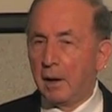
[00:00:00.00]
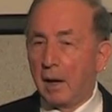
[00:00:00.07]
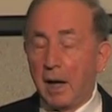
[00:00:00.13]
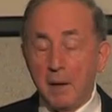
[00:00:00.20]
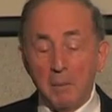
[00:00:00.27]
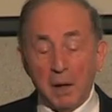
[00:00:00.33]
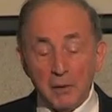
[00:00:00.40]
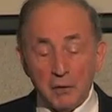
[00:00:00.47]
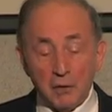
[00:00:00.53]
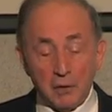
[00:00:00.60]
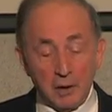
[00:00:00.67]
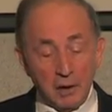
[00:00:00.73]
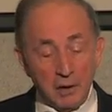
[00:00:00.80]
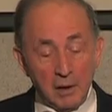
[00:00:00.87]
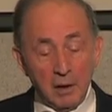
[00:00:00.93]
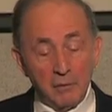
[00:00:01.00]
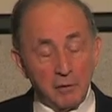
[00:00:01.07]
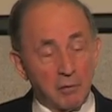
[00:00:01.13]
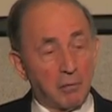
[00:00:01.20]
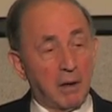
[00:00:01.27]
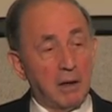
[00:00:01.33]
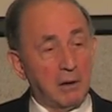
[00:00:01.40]
I must give
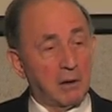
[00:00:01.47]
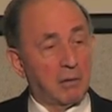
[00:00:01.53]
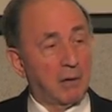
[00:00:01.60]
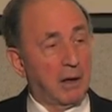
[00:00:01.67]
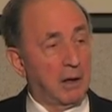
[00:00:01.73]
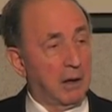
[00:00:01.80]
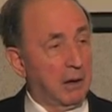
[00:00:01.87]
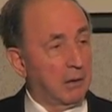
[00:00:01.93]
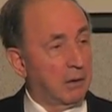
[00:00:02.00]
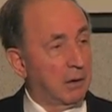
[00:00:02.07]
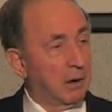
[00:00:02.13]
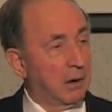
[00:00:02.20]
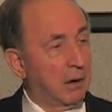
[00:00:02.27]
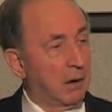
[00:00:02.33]
great credit